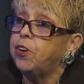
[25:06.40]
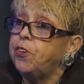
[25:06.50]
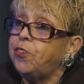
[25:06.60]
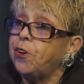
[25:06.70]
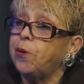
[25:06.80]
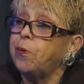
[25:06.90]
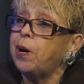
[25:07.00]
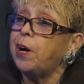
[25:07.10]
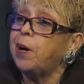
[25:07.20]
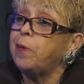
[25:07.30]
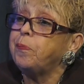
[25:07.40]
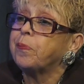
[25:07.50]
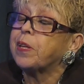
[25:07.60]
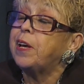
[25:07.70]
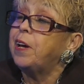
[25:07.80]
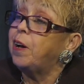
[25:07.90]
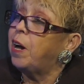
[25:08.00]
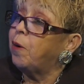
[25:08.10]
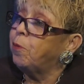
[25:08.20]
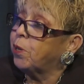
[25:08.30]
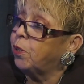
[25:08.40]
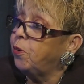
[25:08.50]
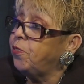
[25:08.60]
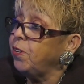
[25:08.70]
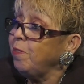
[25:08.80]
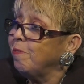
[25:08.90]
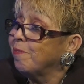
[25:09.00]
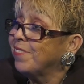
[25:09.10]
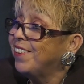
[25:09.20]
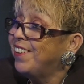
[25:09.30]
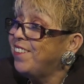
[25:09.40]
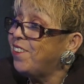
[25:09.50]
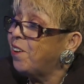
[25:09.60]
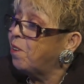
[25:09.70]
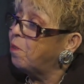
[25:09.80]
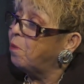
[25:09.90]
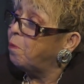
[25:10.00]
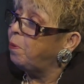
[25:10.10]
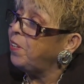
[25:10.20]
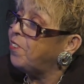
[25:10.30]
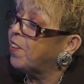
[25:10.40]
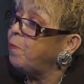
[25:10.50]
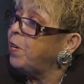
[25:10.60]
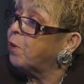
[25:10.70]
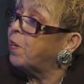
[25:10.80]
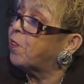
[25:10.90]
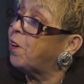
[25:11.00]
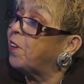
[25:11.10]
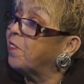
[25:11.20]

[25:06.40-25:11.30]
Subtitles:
So we're closing. So please give me a quick thought.